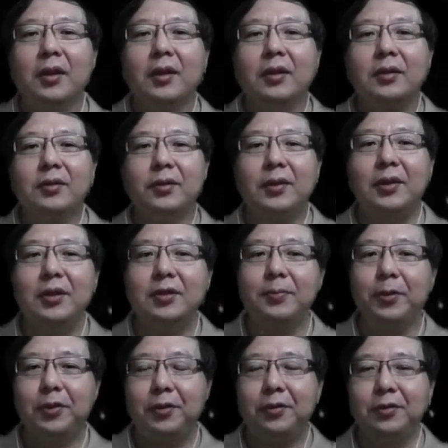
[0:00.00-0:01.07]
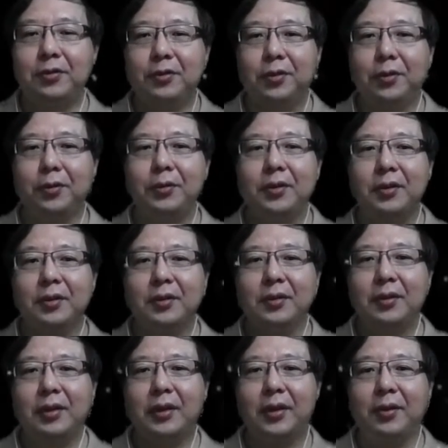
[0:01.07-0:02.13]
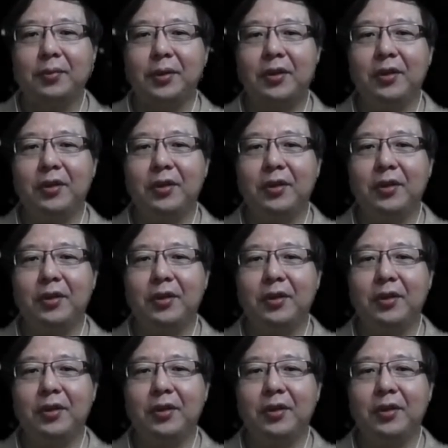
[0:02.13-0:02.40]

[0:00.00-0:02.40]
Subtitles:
So in this module's code, we